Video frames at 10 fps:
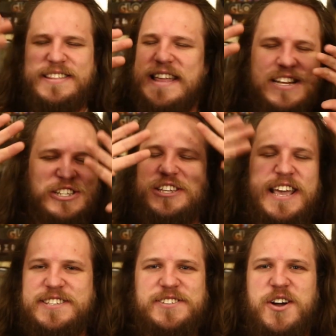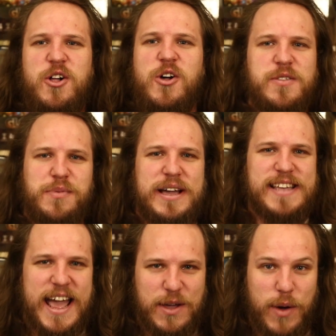that just gets all over the
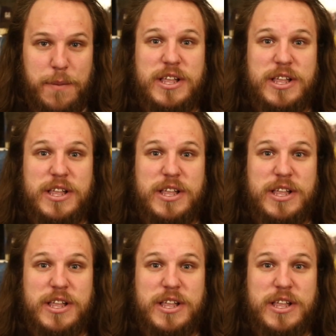place anyway.